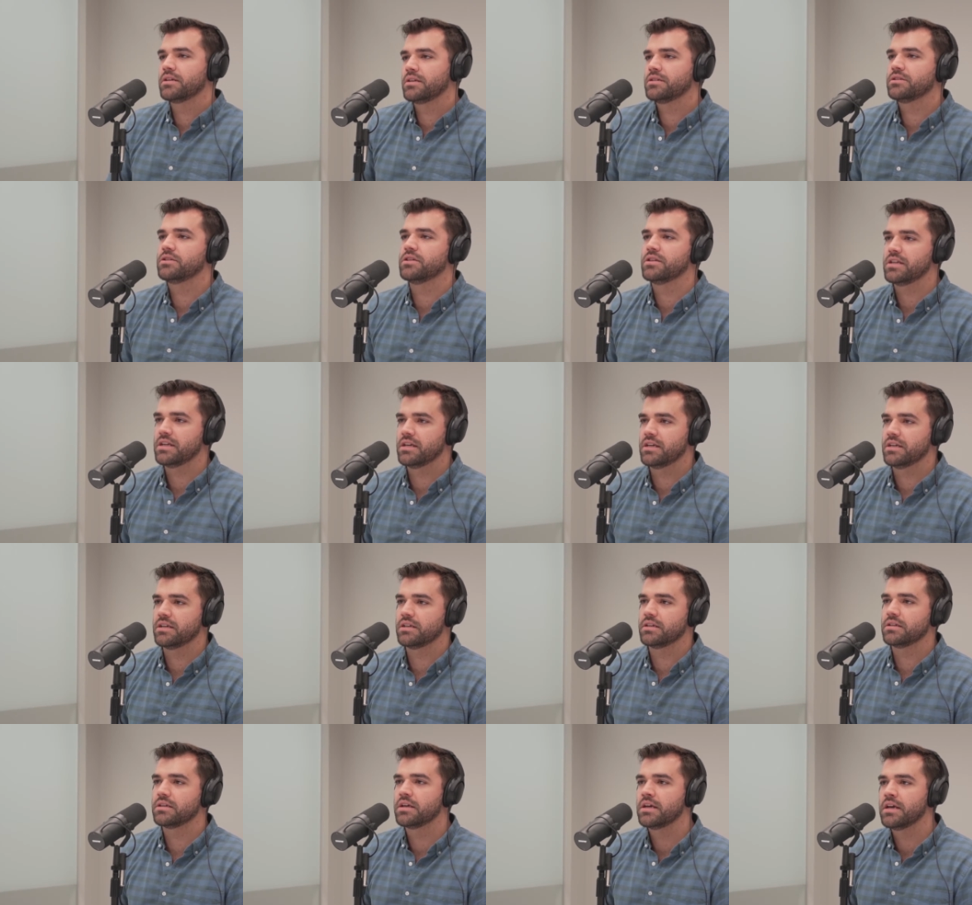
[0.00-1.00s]
Yep. to the
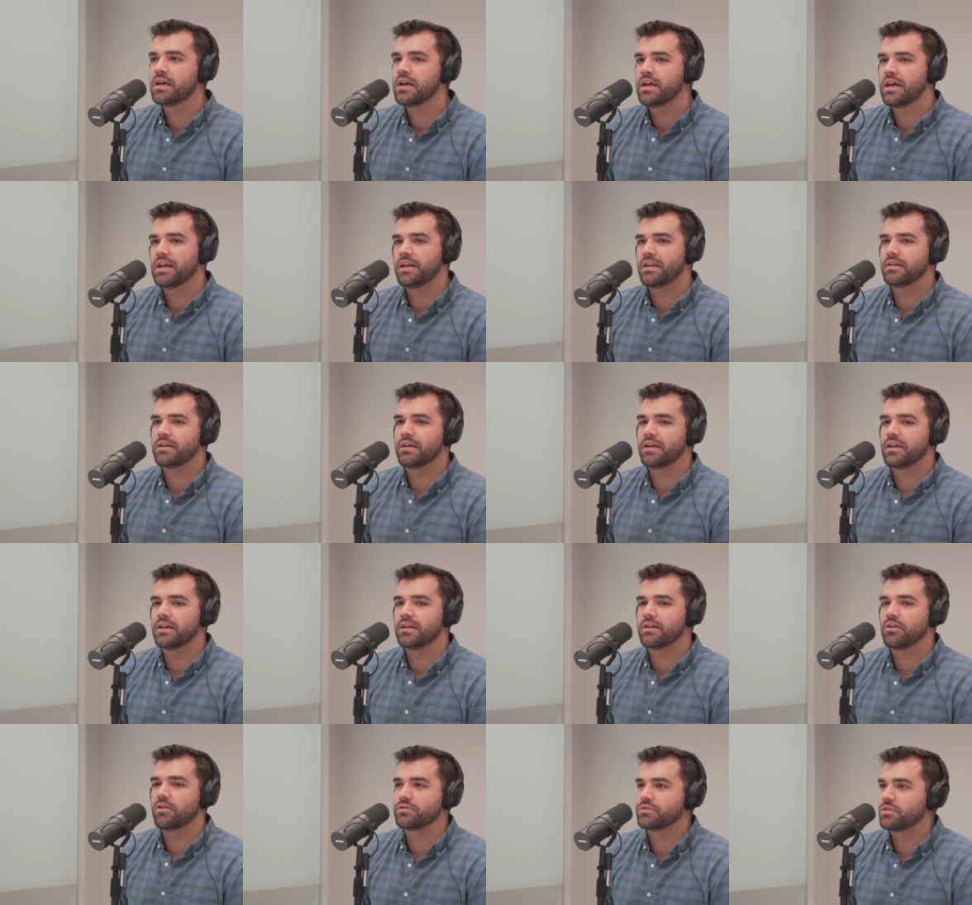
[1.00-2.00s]
end. And
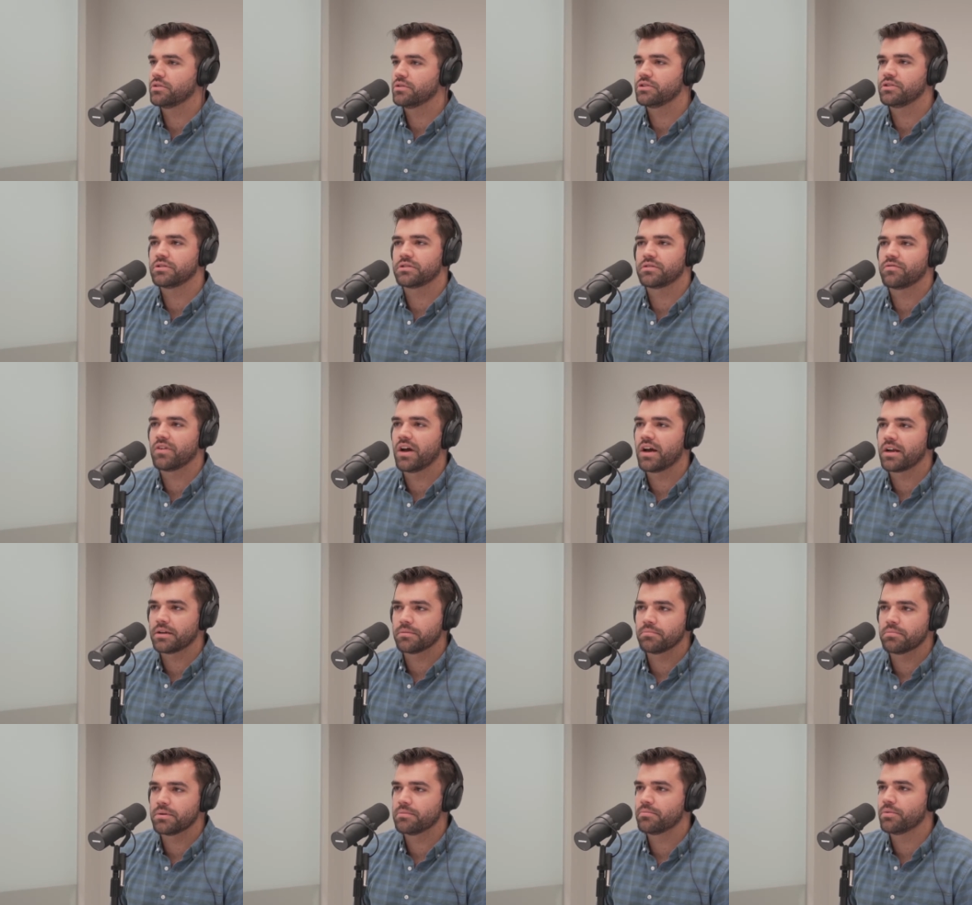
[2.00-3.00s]
also just
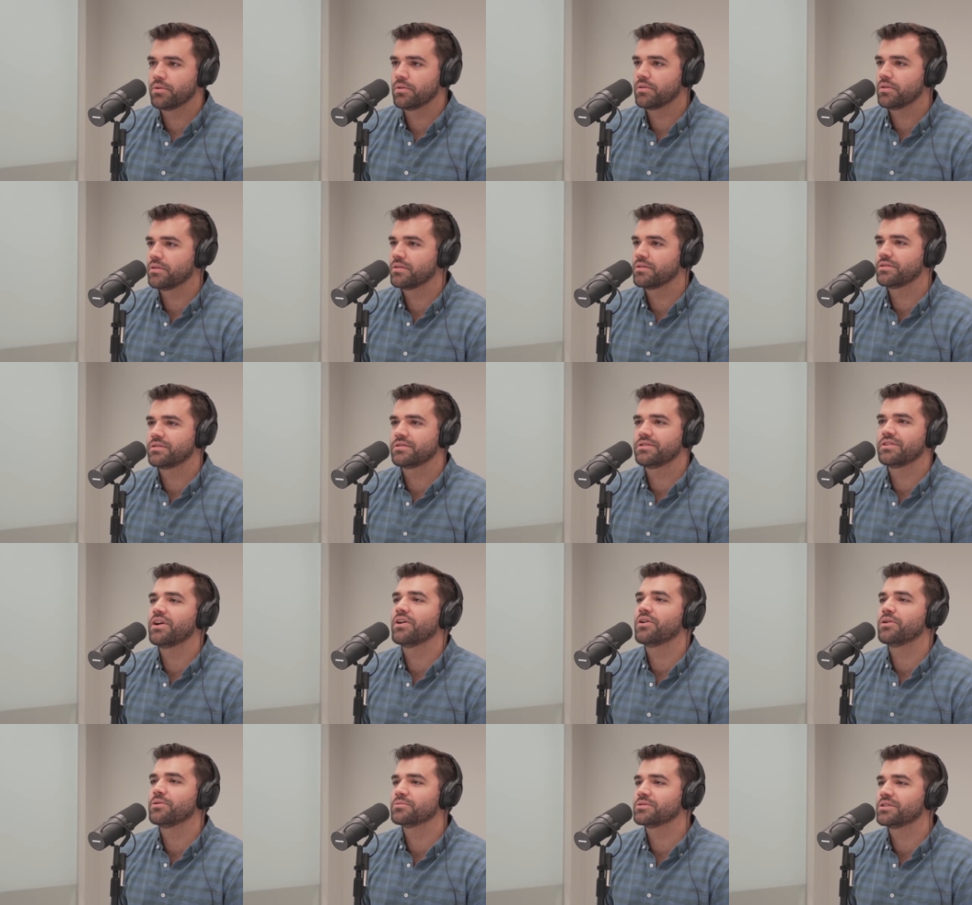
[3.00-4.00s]
finding people, the
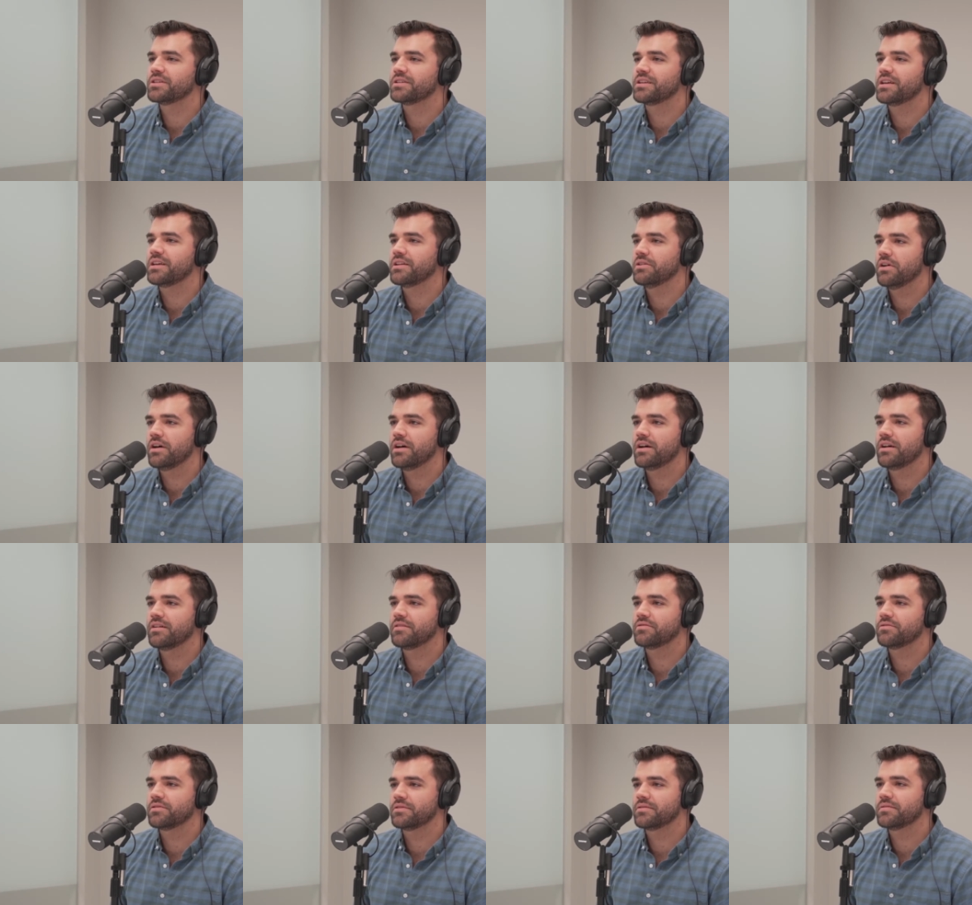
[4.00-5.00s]
homes that they
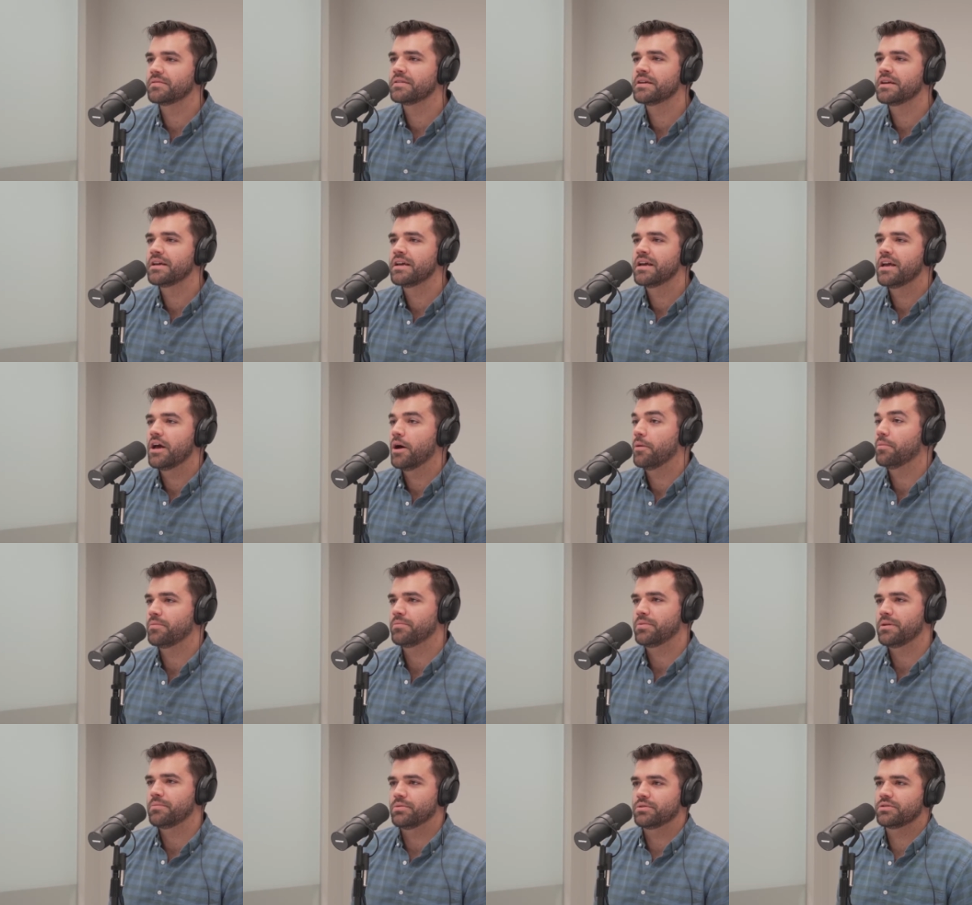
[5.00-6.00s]
love, and helping
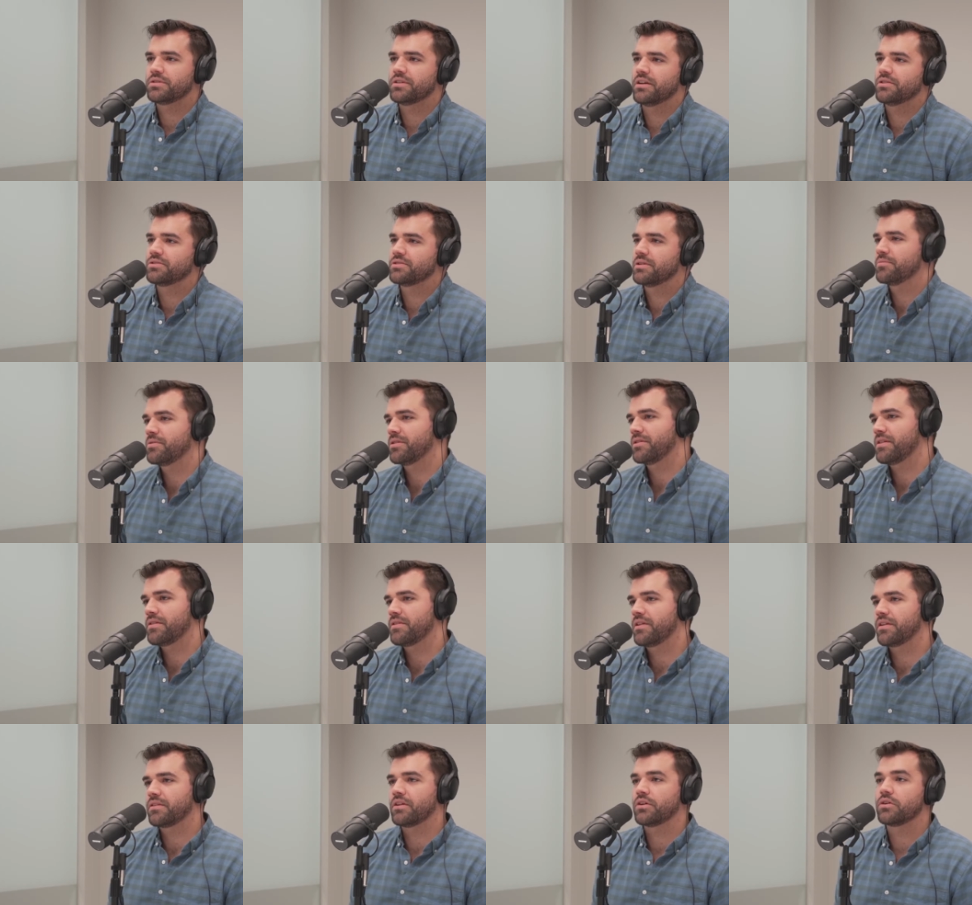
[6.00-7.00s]
people sell something they
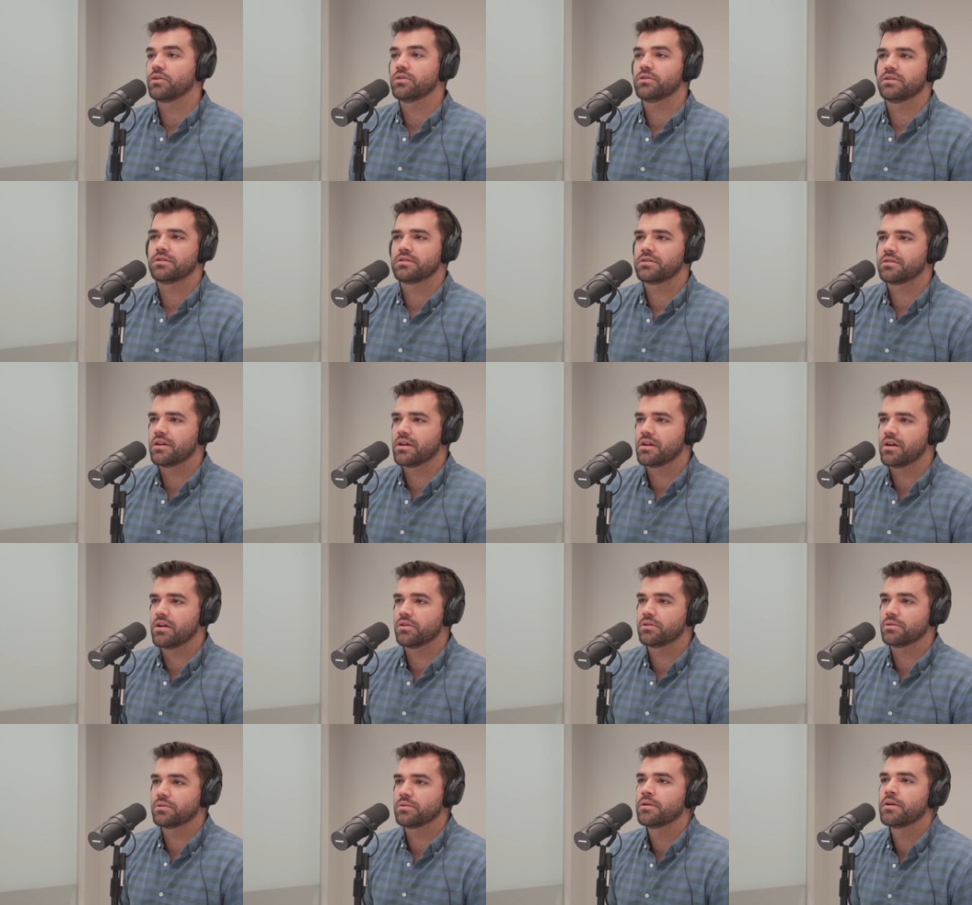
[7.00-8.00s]
think they couldn't sell
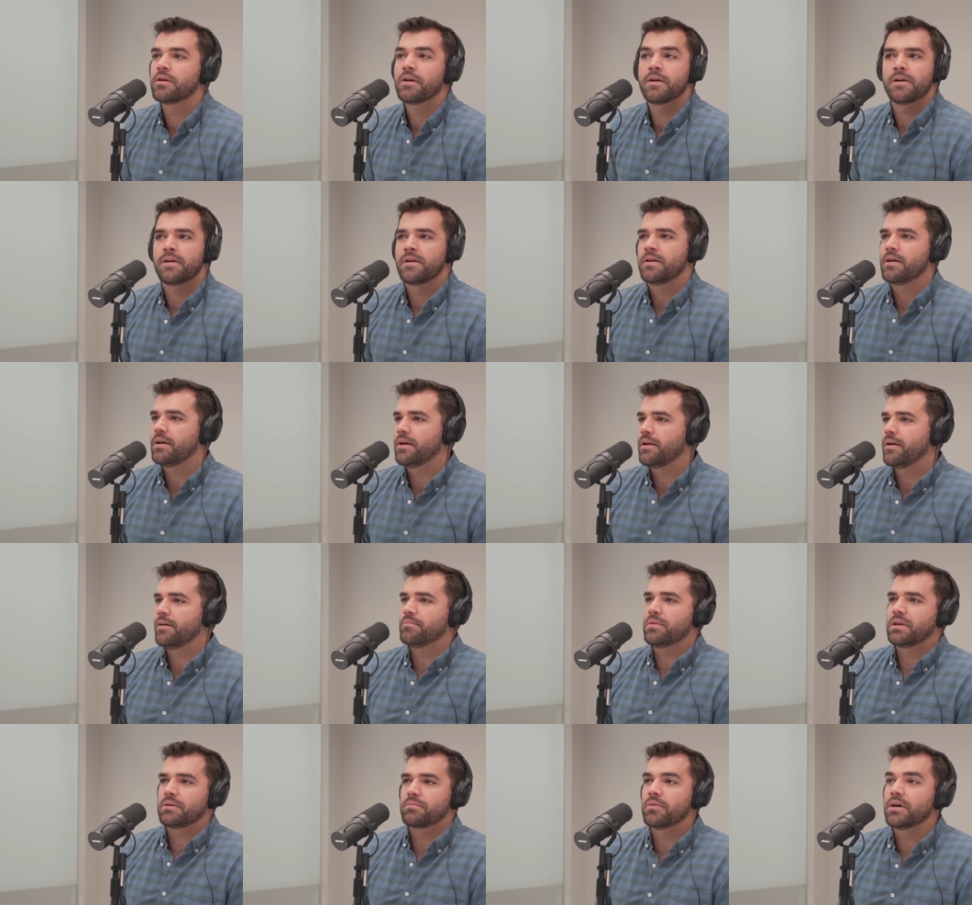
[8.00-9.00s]
or
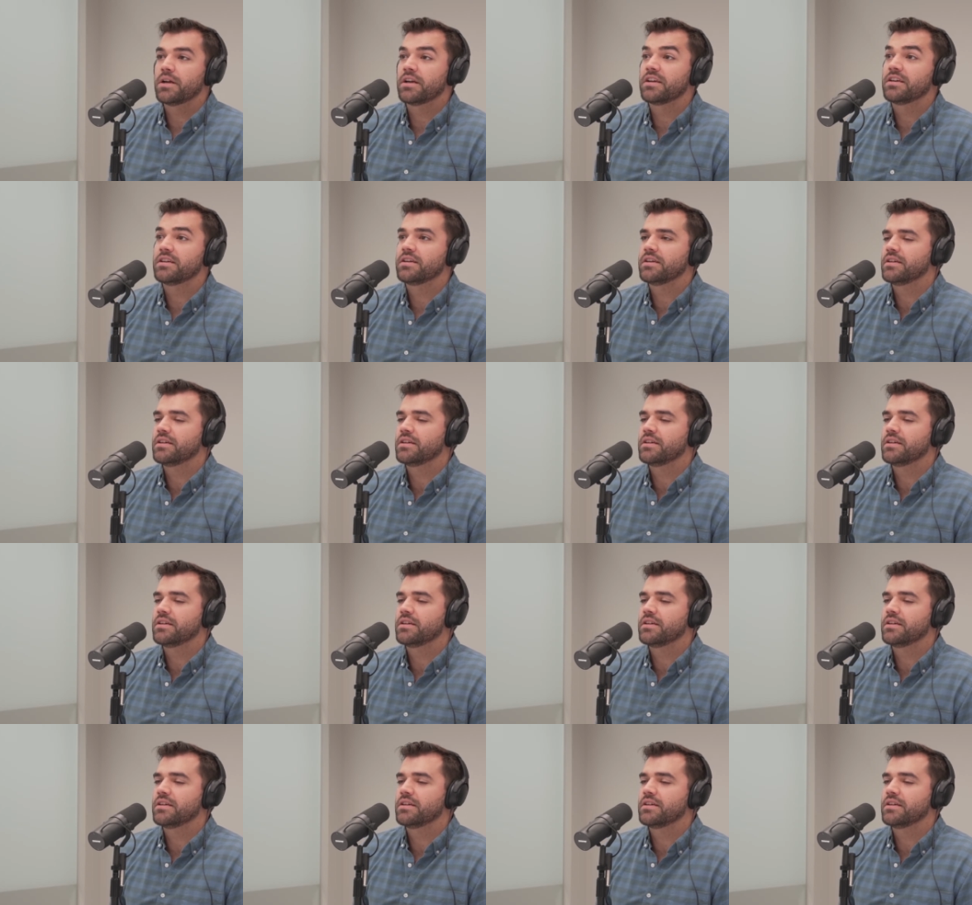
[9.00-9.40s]
make money.